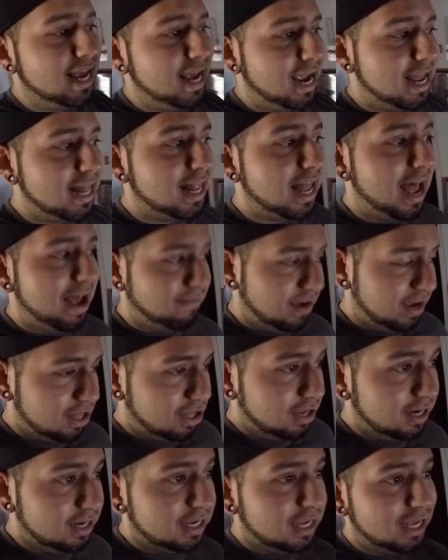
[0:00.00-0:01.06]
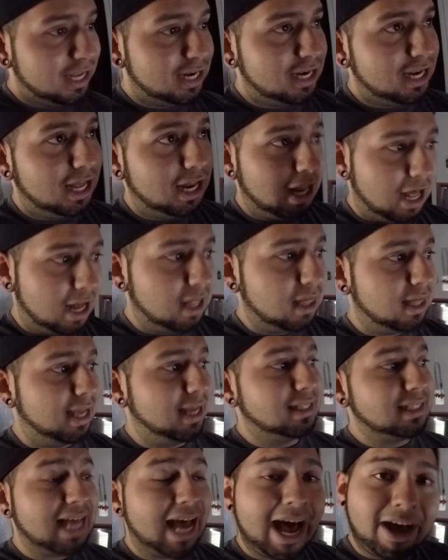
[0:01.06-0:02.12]
and I've actually done a lot of
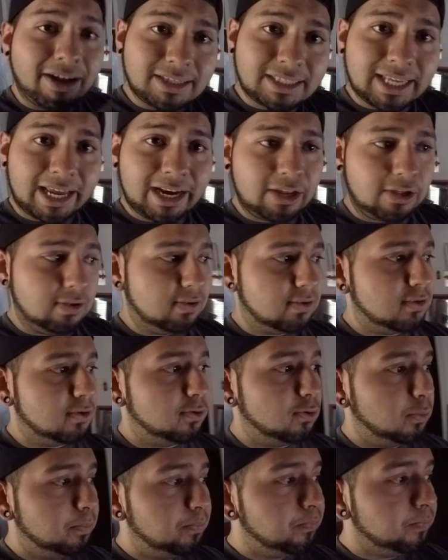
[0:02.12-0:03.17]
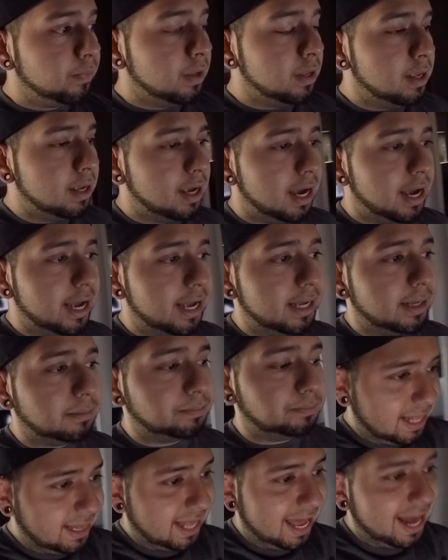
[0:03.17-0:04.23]
things outside of YouTube
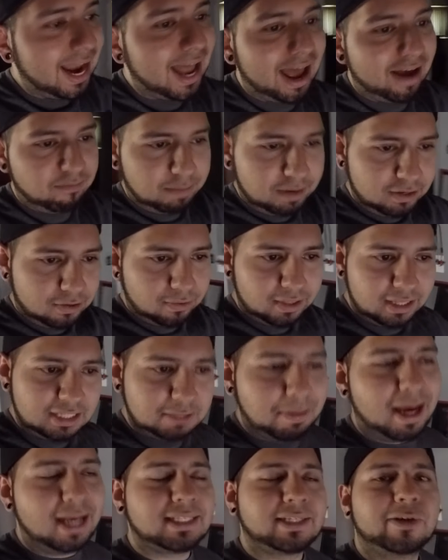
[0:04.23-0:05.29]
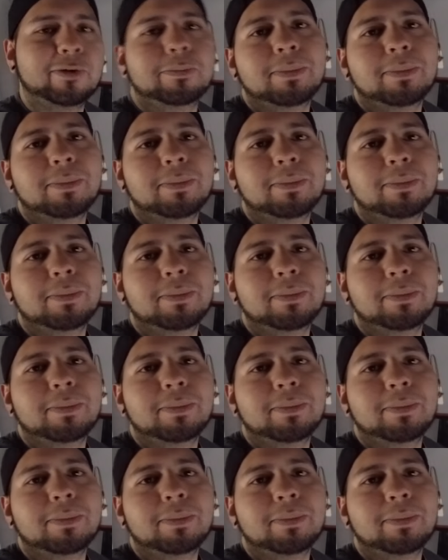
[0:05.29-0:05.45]
that I've been doing these past couple